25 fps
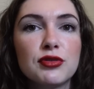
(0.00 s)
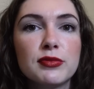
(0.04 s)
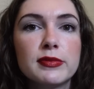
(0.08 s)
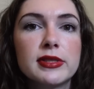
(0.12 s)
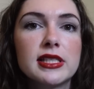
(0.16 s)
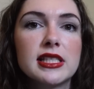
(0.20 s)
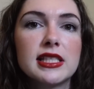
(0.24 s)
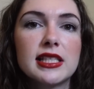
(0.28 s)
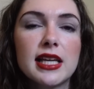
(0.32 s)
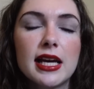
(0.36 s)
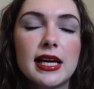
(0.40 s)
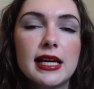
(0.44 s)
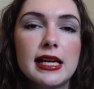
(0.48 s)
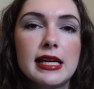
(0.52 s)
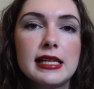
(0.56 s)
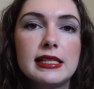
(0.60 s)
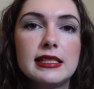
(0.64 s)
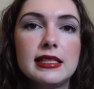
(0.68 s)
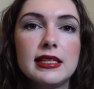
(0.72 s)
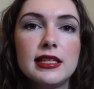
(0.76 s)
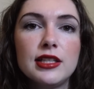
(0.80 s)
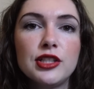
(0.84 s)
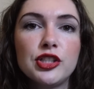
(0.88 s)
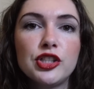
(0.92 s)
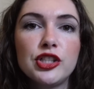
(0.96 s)
from
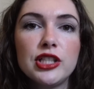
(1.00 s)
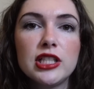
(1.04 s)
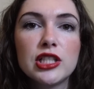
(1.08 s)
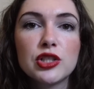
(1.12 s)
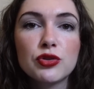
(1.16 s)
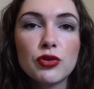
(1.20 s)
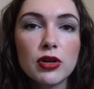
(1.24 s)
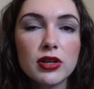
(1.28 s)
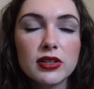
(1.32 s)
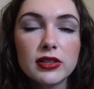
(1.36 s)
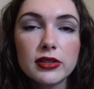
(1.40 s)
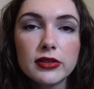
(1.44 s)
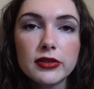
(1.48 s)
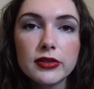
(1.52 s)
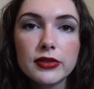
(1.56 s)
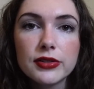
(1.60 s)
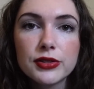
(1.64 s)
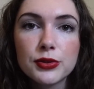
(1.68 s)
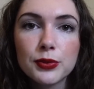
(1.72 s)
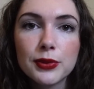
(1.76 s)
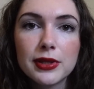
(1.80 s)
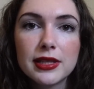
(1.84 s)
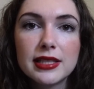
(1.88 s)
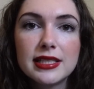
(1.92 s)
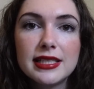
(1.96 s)
society. She
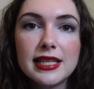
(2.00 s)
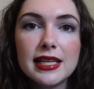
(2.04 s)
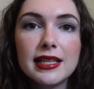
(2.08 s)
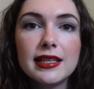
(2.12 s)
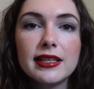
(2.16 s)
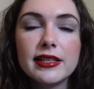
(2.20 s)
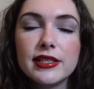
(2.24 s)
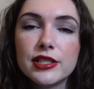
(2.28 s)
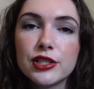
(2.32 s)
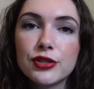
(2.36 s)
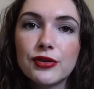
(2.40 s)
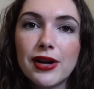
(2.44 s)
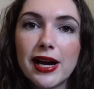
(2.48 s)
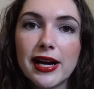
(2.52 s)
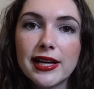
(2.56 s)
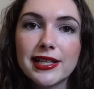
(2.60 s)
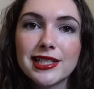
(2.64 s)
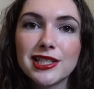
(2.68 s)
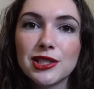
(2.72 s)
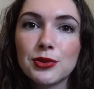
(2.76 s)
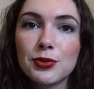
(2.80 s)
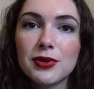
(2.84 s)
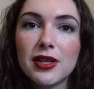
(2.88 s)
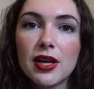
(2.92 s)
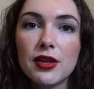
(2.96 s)
struggles with daily
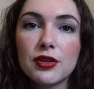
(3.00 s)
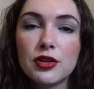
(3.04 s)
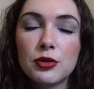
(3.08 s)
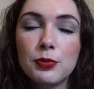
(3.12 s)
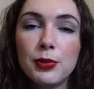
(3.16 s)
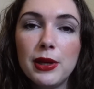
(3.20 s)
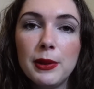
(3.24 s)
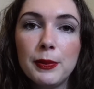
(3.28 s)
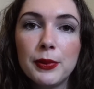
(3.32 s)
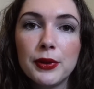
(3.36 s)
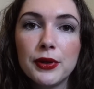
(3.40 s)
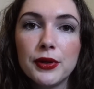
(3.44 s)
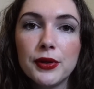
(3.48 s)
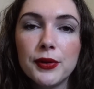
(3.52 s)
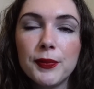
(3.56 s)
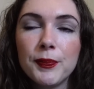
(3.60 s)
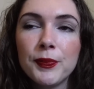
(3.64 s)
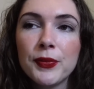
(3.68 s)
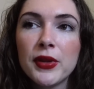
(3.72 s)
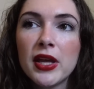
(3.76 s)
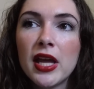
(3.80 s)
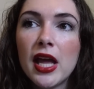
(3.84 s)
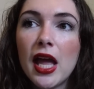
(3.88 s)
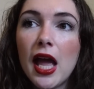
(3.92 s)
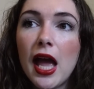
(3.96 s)
interactions with other people,
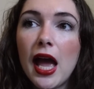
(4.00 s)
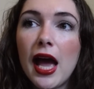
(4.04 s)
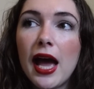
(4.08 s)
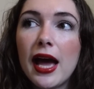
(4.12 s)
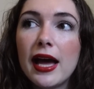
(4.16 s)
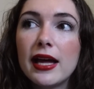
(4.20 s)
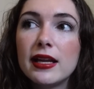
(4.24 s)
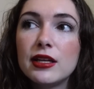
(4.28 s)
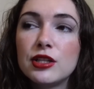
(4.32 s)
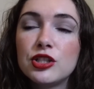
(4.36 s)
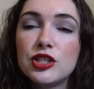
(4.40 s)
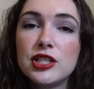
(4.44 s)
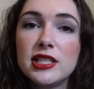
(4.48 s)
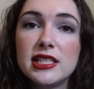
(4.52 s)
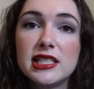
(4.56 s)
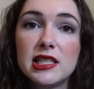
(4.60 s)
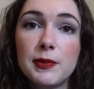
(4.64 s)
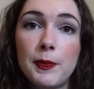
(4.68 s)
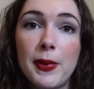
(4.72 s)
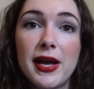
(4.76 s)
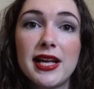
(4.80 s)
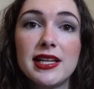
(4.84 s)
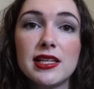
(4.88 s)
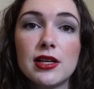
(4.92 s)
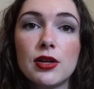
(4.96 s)
and she's
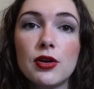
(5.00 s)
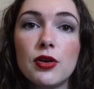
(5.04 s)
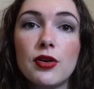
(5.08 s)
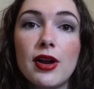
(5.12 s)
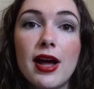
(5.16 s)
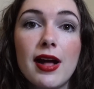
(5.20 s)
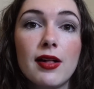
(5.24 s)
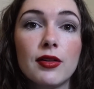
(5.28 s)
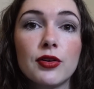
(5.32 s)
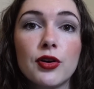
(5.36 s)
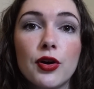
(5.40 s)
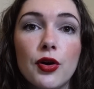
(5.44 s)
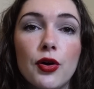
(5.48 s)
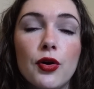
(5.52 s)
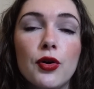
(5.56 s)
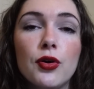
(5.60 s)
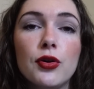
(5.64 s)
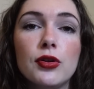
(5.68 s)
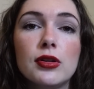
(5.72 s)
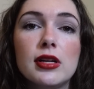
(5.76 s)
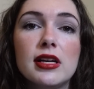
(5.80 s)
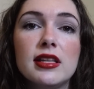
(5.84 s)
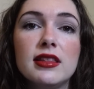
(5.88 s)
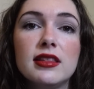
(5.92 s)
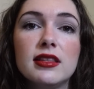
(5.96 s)
dependent on
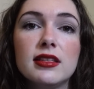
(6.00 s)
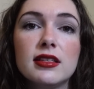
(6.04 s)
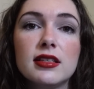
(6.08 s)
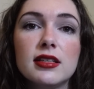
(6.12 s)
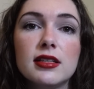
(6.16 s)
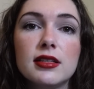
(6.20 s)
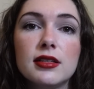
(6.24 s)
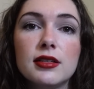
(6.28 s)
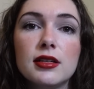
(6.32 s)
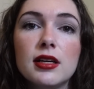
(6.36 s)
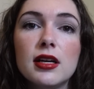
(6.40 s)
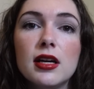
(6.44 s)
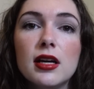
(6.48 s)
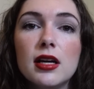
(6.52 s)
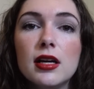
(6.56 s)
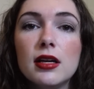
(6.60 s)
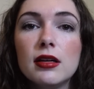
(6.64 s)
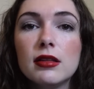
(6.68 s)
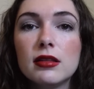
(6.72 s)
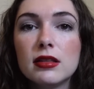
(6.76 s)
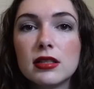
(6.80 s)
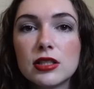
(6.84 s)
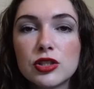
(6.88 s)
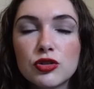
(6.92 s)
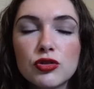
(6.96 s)
alcohol, and the
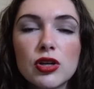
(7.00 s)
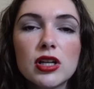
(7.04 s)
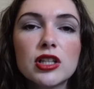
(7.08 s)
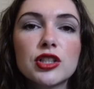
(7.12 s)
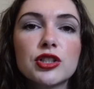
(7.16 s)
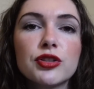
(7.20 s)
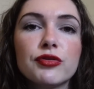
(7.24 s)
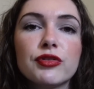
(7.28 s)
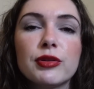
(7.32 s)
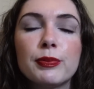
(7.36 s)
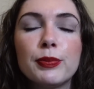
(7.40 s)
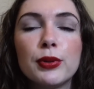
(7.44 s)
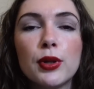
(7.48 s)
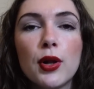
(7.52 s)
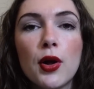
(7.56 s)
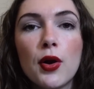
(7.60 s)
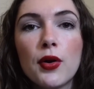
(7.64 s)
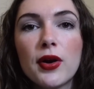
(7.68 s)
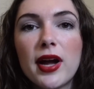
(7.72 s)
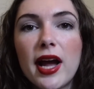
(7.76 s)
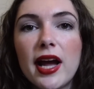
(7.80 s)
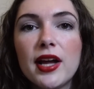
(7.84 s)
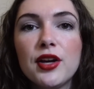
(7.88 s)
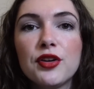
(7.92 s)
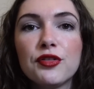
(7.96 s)
structure of the
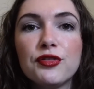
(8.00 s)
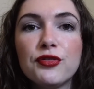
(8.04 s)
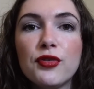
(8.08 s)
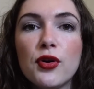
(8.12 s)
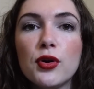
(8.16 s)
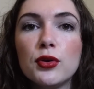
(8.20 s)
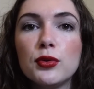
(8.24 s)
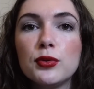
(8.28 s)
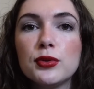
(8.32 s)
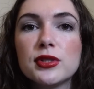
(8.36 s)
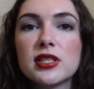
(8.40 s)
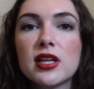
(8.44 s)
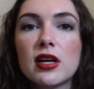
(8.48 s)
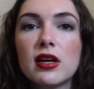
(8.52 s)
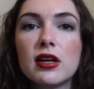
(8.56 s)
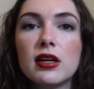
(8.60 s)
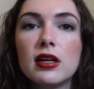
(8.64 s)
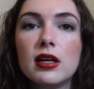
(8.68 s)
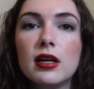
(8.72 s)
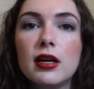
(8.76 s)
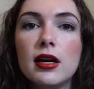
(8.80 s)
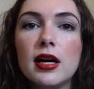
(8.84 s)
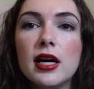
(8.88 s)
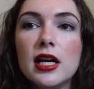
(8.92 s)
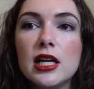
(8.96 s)
plot kind of follows
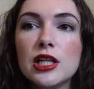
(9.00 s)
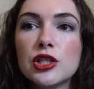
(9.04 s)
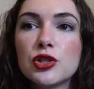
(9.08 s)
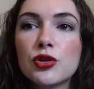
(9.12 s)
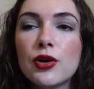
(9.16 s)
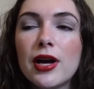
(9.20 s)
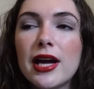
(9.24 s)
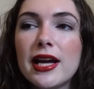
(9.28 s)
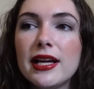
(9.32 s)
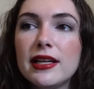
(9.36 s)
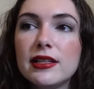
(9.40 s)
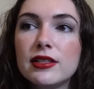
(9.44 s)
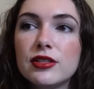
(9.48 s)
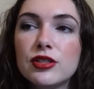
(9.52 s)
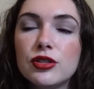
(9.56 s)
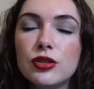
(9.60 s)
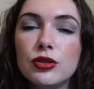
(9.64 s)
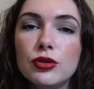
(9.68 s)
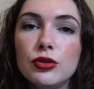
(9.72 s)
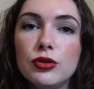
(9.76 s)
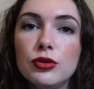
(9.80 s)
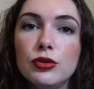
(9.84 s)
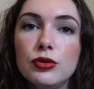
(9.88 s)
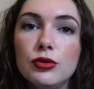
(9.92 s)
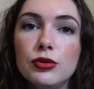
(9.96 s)
her trying
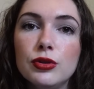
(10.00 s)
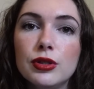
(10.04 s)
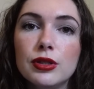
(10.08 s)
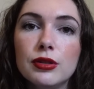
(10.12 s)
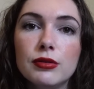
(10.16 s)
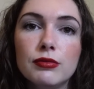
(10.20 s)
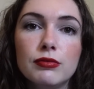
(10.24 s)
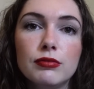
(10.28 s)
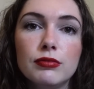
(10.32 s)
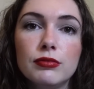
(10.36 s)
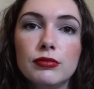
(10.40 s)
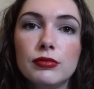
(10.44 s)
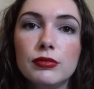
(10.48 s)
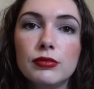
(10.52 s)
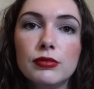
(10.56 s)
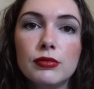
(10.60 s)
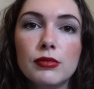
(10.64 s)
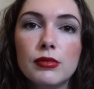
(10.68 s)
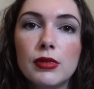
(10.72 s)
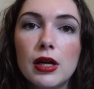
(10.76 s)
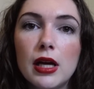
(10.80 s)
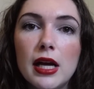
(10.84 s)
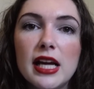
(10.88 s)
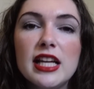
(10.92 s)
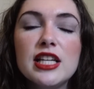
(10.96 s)
to
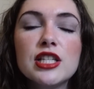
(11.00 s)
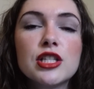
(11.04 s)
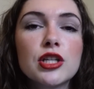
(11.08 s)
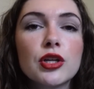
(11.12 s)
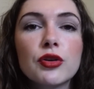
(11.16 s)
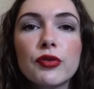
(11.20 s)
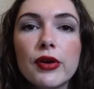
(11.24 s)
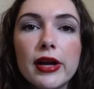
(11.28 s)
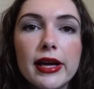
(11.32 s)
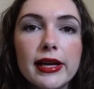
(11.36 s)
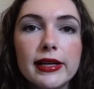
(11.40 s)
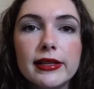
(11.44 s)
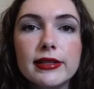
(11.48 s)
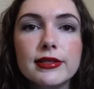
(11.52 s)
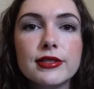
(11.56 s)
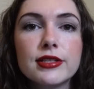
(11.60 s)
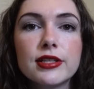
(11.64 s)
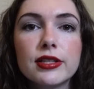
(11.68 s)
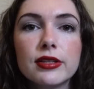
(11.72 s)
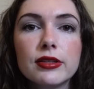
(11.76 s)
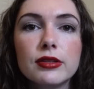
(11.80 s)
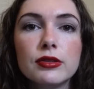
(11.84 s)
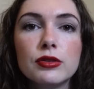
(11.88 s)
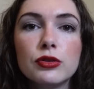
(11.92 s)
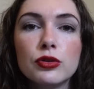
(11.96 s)
integrate
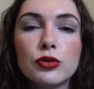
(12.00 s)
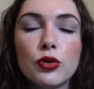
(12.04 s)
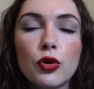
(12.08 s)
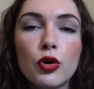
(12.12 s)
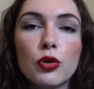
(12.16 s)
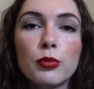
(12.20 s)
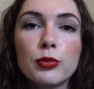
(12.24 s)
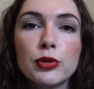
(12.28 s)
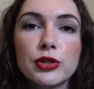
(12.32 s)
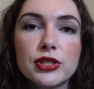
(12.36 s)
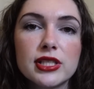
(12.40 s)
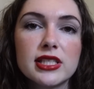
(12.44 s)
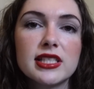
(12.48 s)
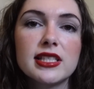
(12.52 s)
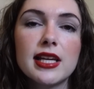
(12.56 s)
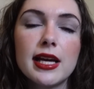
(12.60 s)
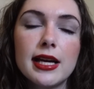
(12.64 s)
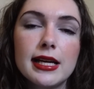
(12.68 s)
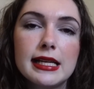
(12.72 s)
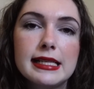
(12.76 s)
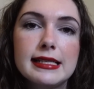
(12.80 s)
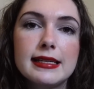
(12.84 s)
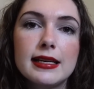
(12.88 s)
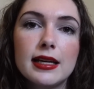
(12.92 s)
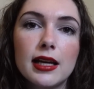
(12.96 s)
into normal
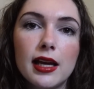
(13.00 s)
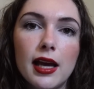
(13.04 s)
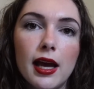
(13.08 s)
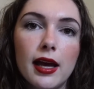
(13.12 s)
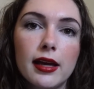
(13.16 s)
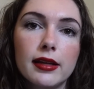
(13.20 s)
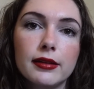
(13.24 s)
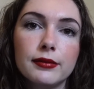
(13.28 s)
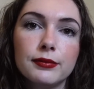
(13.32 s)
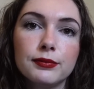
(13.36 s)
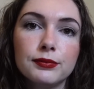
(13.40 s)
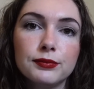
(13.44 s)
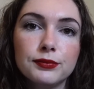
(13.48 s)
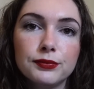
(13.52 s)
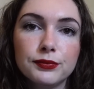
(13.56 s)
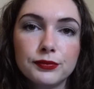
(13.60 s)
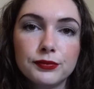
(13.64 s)
society again.